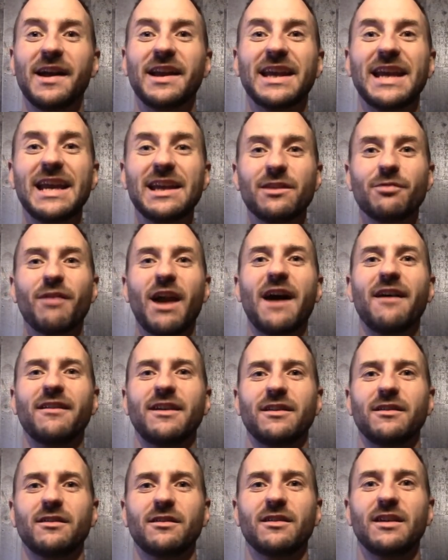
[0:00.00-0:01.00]
Keith
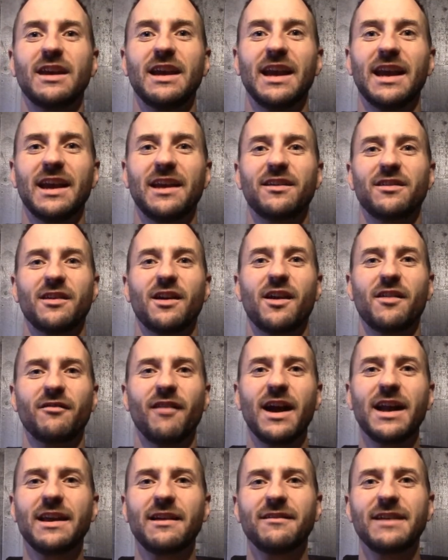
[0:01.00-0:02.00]
Rollins is an
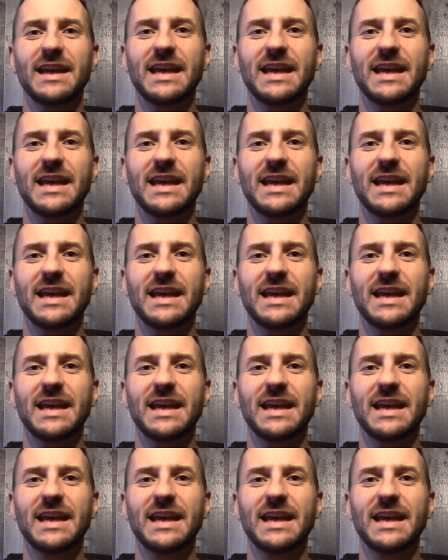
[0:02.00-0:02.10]
unlikely